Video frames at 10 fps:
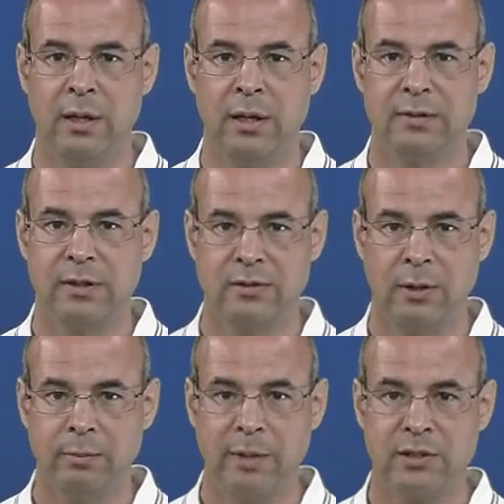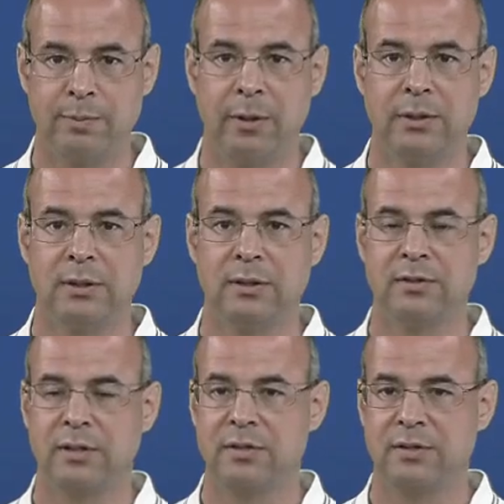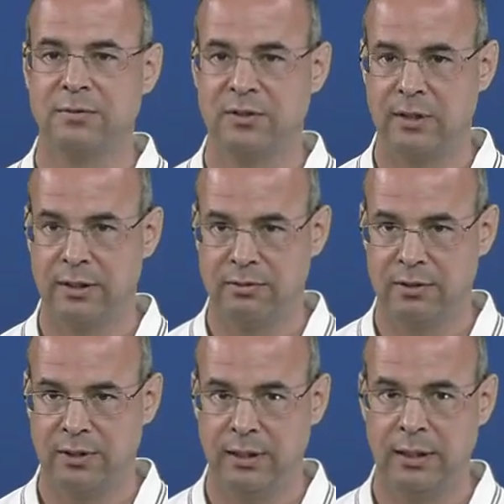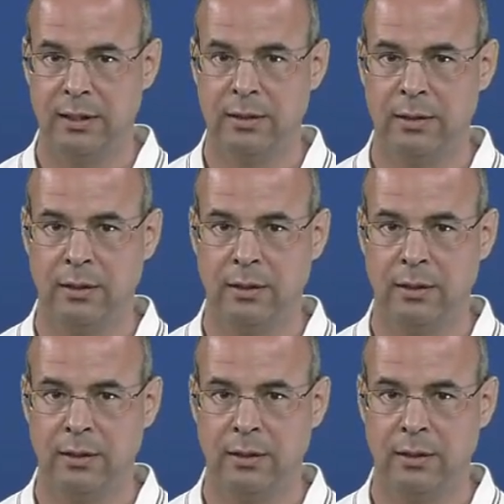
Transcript: and there's not much point in discussing this literature here.